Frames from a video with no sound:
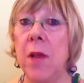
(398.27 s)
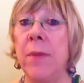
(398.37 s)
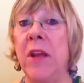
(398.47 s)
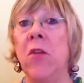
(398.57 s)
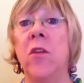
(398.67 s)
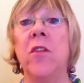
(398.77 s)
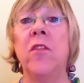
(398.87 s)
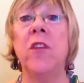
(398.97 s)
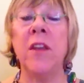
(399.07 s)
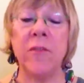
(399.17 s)

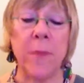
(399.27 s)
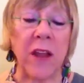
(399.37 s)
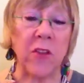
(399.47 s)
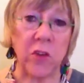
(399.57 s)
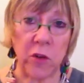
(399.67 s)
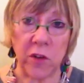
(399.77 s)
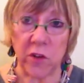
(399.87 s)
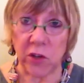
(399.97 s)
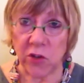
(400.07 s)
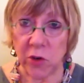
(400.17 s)
because if my students
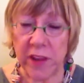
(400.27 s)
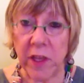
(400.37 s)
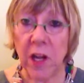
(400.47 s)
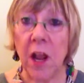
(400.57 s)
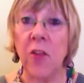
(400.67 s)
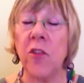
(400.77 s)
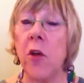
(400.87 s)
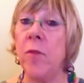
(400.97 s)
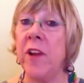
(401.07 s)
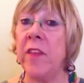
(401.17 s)
enjoy the class,
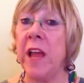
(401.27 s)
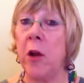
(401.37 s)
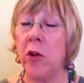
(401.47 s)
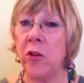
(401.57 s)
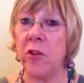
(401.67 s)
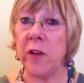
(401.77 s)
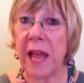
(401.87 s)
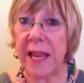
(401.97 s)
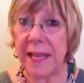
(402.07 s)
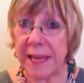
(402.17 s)
hopefully they'll learn to
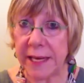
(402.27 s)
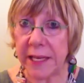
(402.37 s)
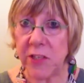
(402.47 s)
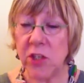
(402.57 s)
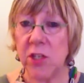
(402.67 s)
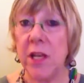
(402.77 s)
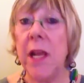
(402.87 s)
like English.